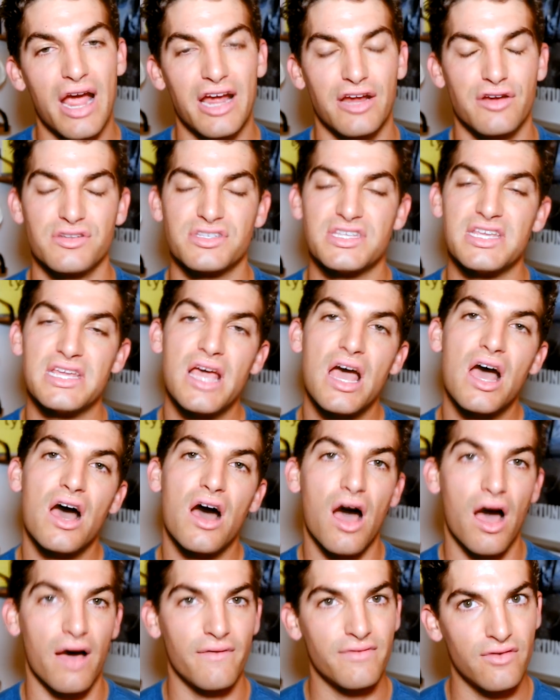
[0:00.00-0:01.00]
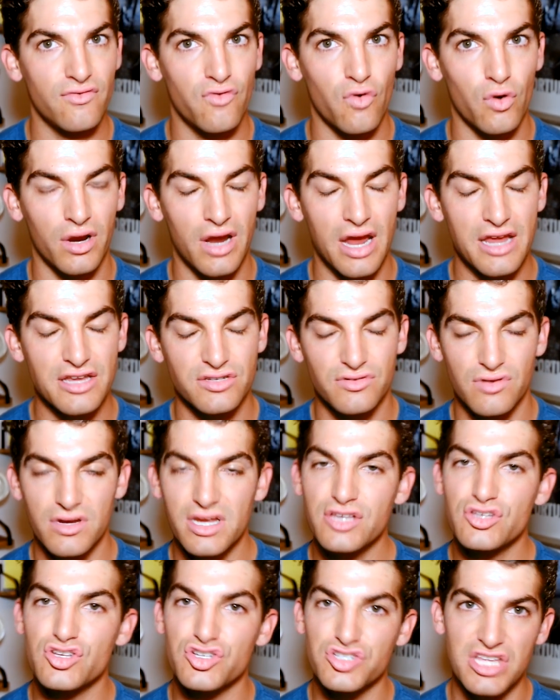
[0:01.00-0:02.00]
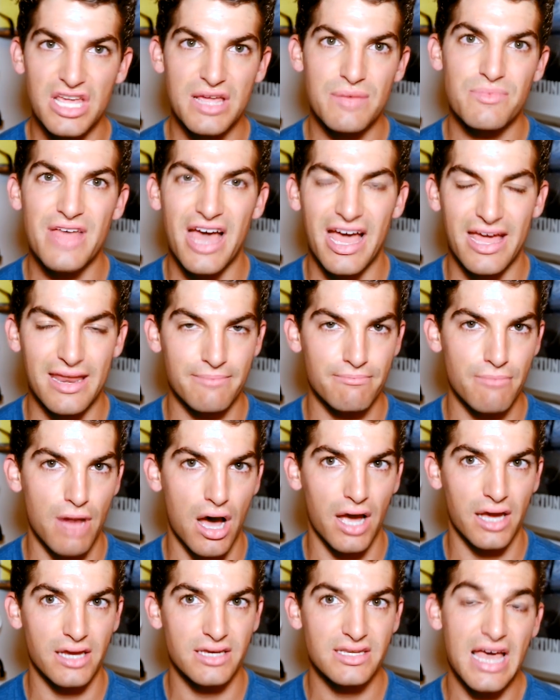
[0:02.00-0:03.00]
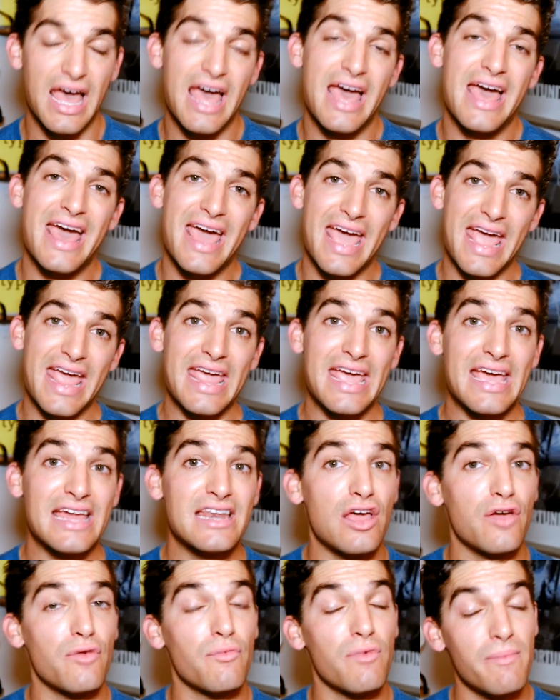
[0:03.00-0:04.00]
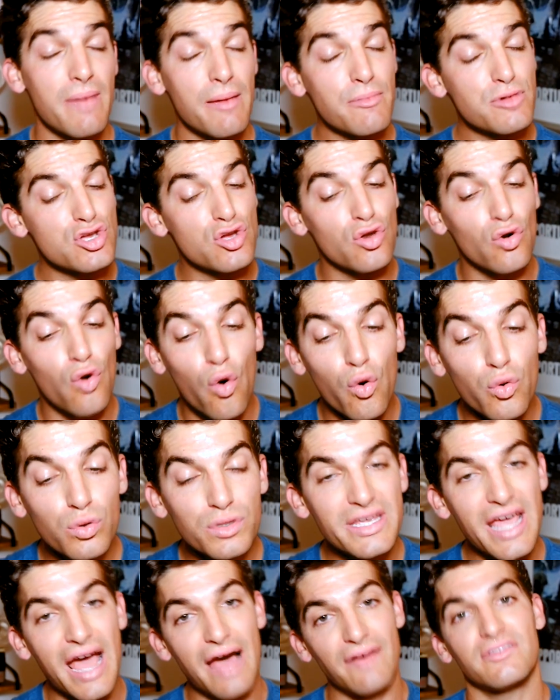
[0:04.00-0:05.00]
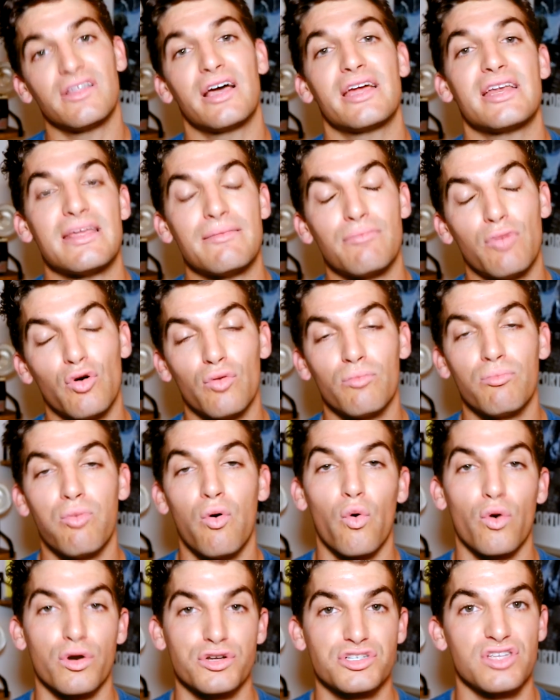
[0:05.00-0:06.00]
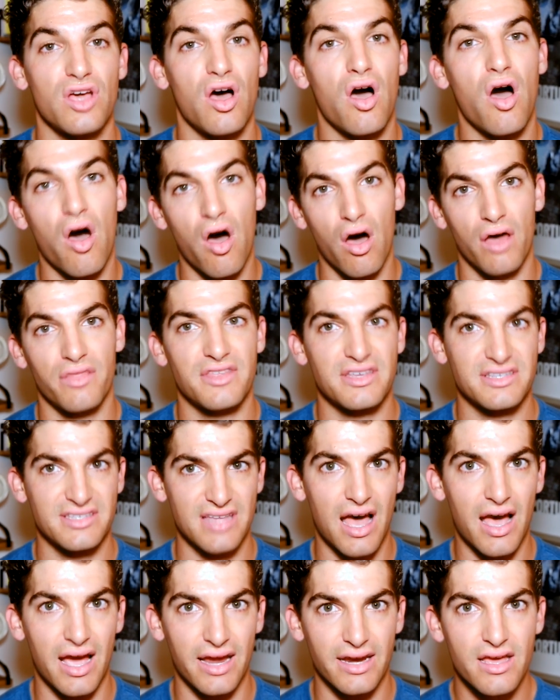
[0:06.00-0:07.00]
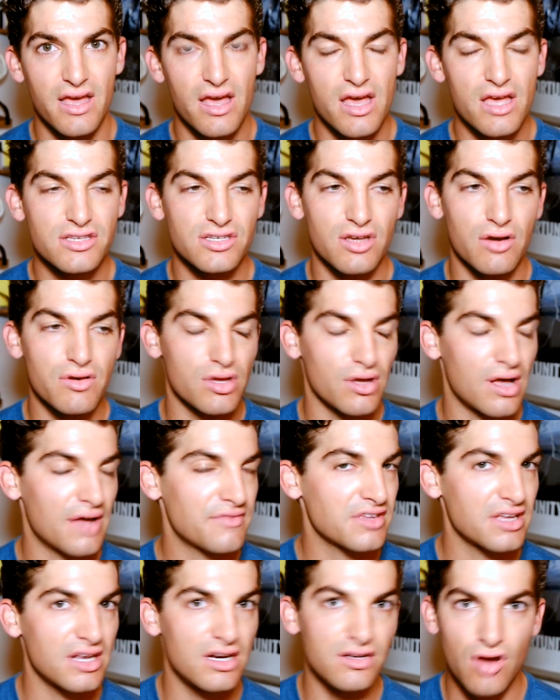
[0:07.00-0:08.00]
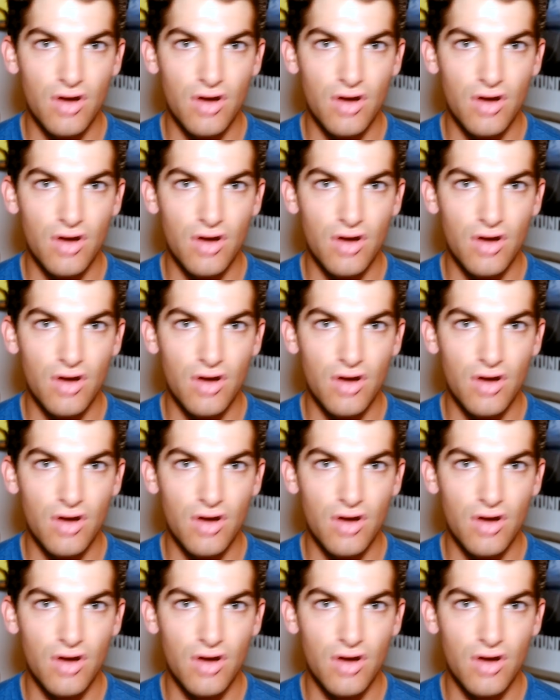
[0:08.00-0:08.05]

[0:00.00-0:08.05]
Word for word: accuracy of the 4K screen. Just keep that in mind. And remember, you can only have lightning bolt ports on the side. So you'll have to get a